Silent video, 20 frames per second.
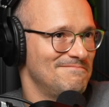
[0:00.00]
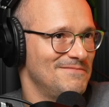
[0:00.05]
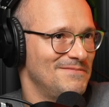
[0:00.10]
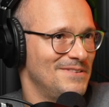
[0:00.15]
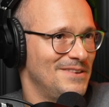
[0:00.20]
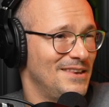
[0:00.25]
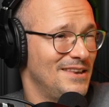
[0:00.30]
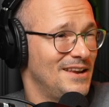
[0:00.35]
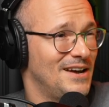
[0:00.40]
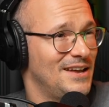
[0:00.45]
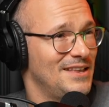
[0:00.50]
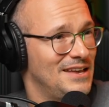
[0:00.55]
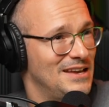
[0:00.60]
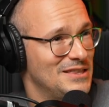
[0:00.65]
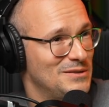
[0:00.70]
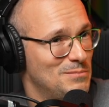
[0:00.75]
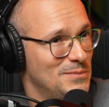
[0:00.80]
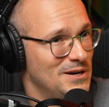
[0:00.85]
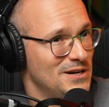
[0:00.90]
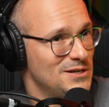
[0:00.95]
not
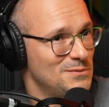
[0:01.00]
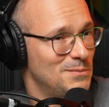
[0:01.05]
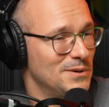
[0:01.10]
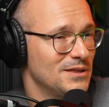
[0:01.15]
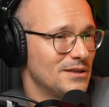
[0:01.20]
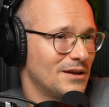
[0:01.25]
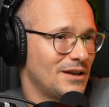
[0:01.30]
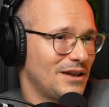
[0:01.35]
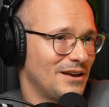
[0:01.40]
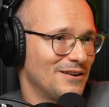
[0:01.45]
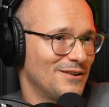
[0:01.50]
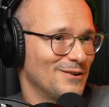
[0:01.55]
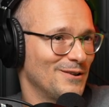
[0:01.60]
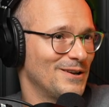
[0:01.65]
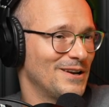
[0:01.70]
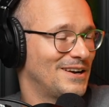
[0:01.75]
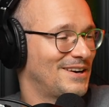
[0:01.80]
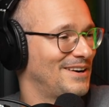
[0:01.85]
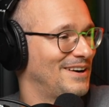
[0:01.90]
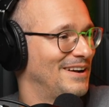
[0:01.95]
that much. But again, you know,
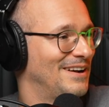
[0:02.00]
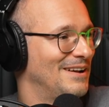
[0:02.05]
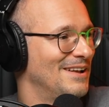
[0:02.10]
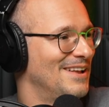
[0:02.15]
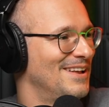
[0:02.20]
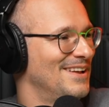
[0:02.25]
like uh,